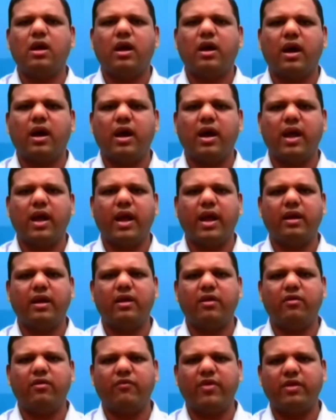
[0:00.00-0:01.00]
Uh, and
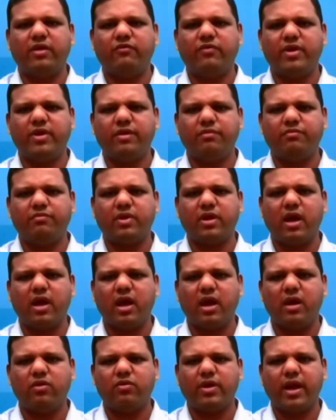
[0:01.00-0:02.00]
when we
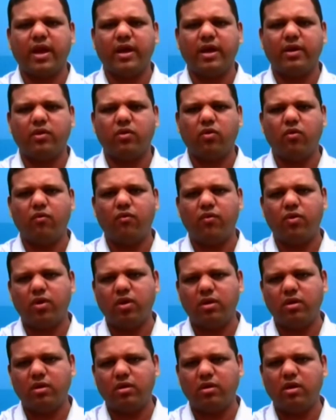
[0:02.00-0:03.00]
uh, look at it
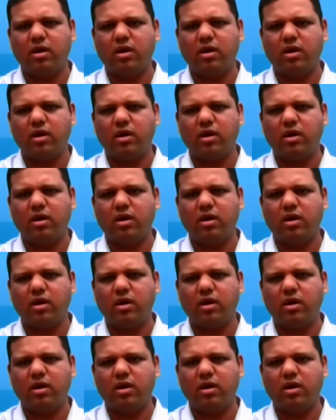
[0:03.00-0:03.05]
overall,